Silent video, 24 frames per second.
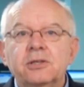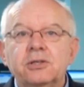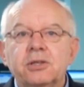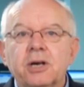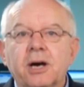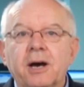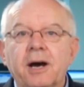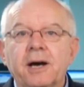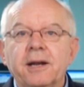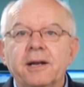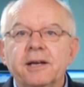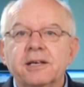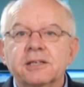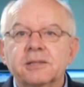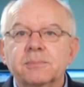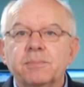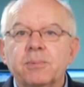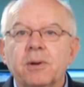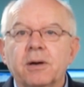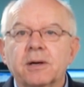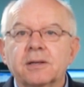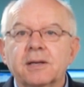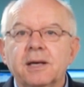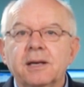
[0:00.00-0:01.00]
China has
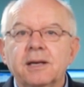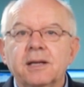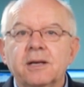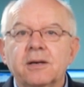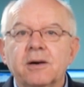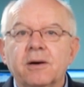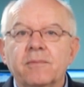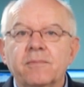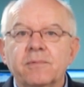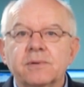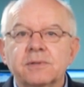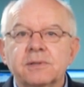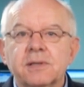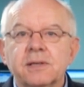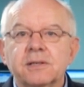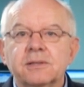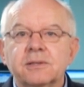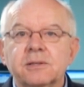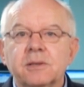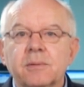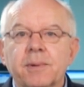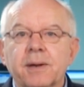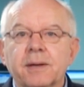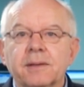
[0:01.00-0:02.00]
blocked any
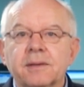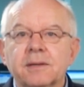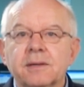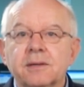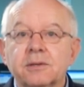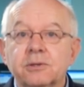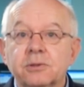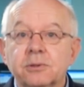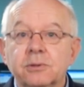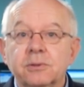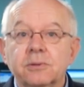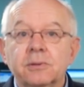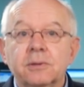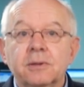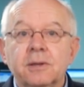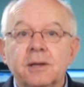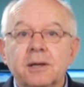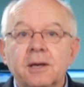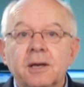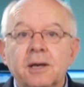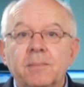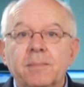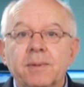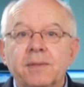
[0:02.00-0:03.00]
conversation about the issue.
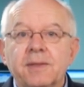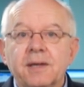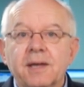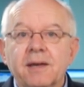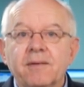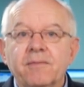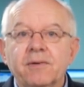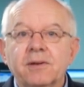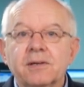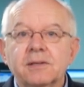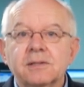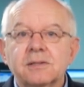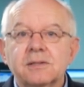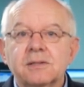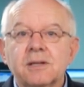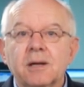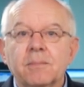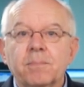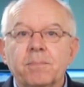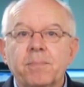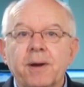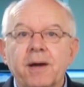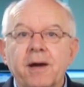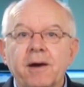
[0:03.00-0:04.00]
But the evidence
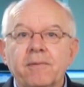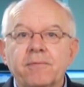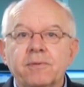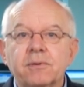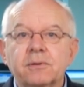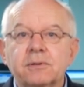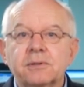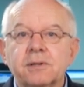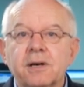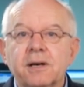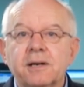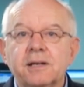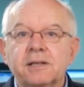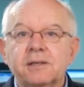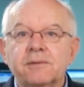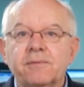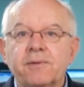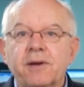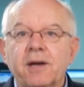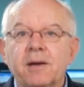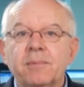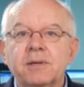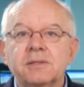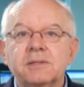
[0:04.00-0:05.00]
that powerful Chinese
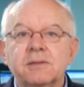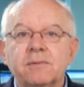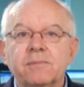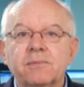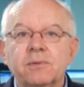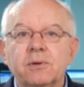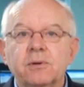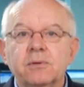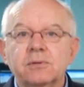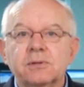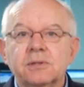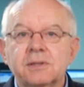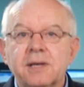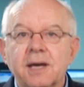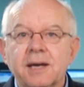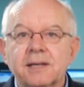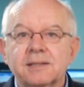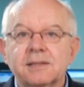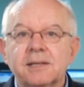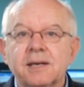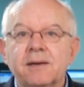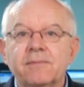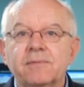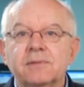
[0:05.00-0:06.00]
families have used
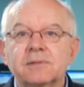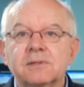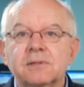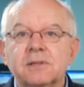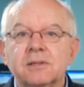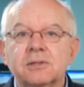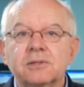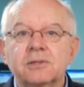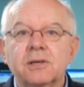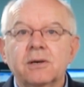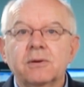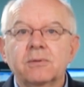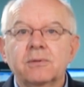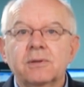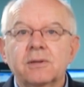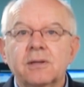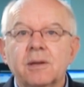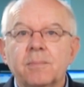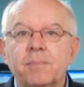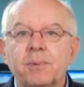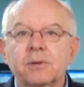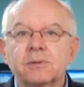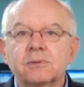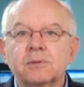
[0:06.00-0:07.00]
tax havens to shelter
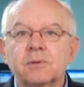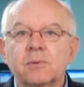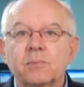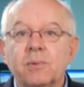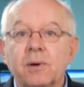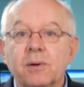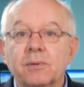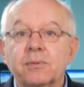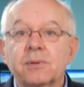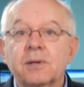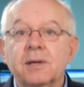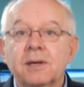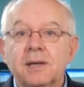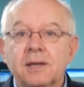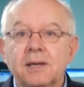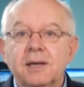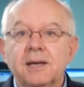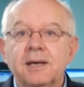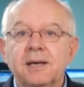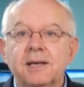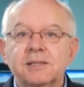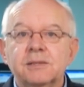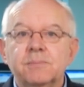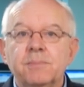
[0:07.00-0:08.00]
their personal wealth
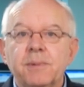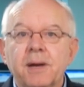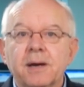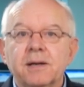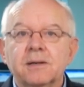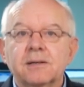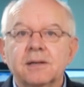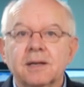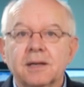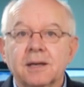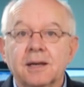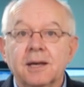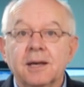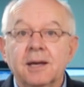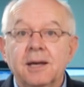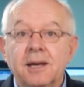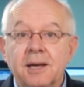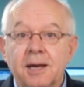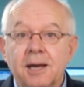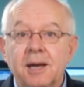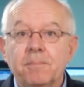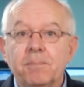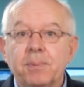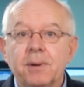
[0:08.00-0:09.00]
is mounting,
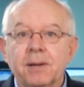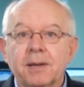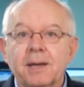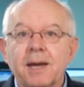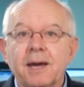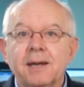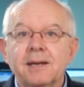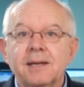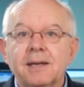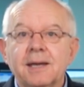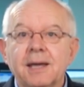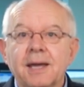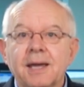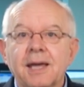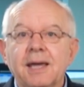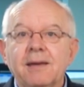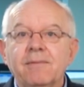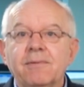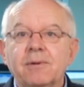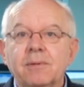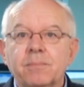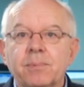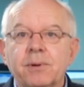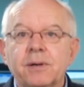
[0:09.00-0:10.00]
implicating
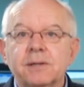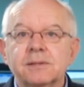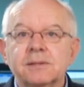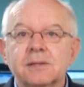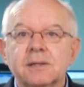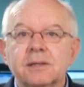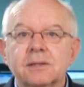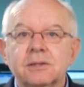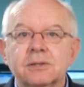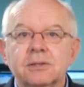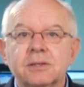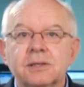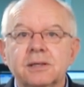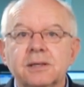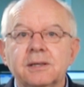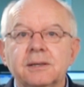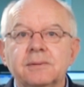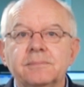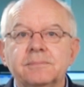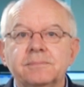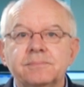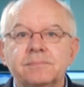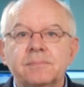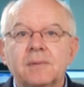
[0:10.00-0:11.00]
even President
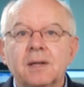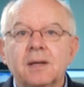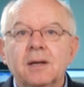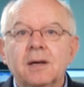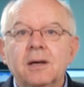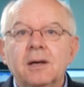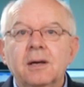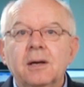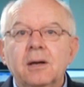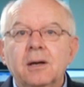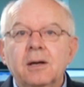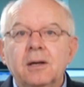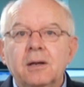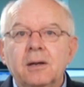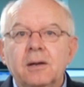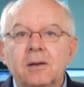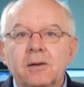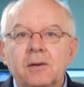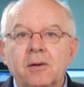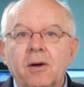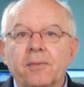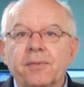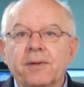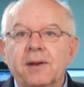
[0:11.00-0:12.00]
Xi.
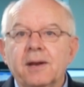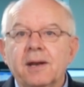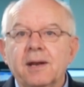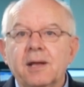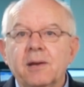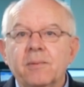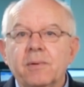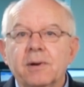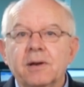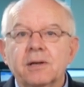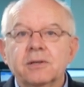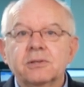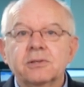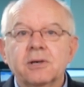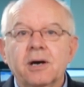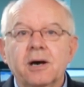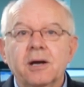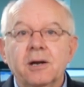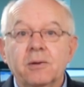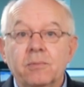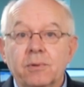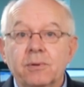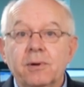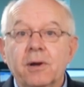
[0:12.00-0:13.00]
Not that anyone in
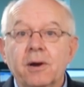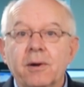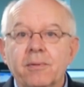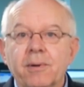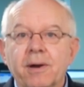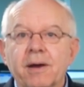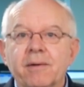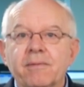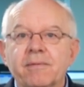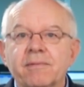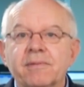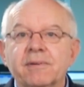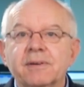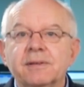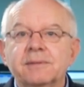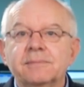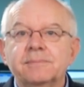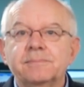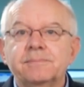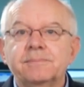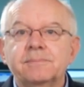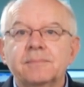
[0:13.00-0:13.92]
China will know, however.